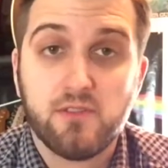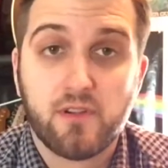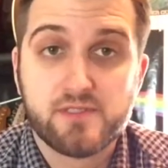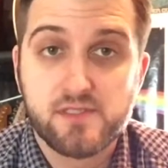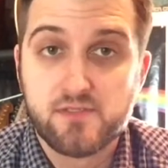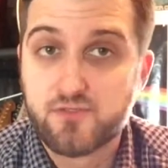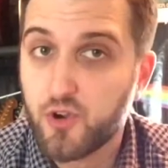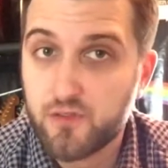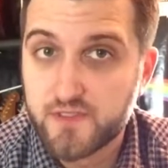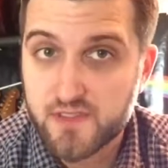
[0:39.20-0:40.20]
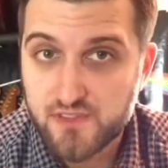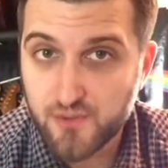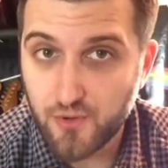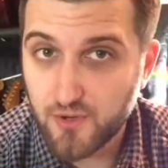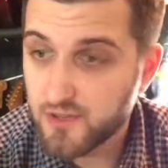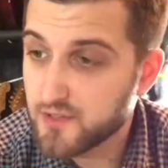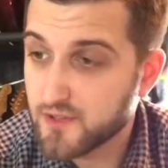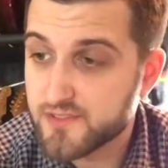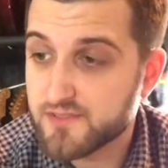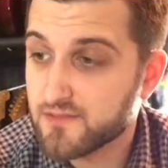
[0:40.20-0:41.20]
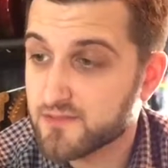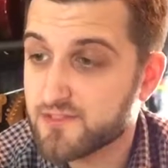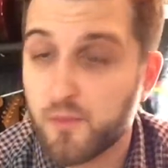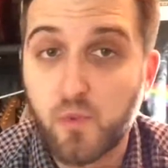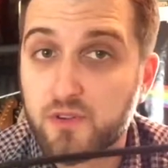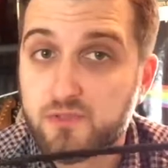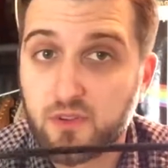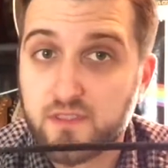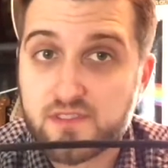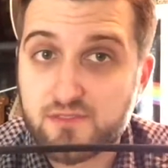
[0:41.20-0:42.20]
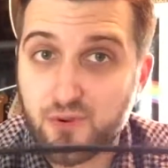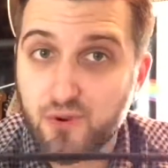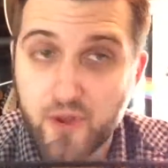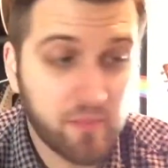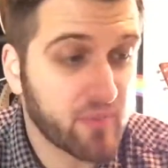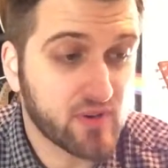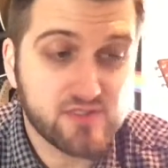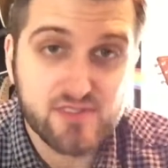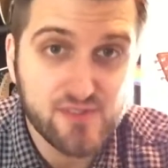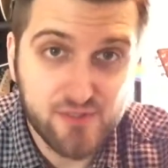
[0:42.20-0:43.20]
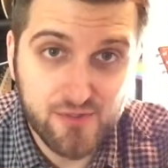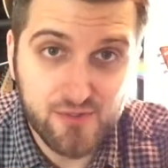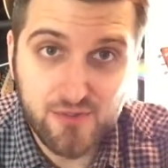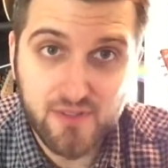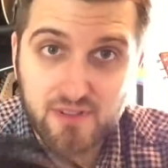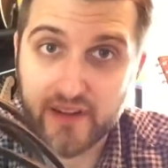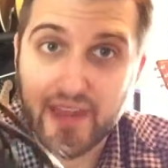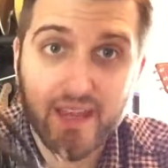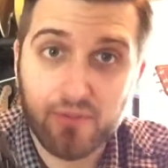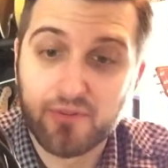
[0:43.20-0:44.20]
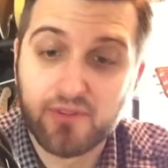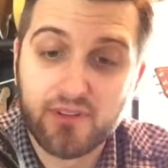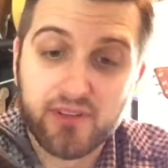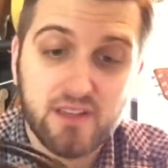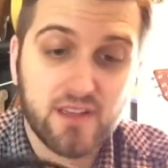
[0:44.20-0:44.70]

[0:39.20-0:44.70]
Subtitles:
obviously drove to the store, or someone drove to the store and purchased you a cable.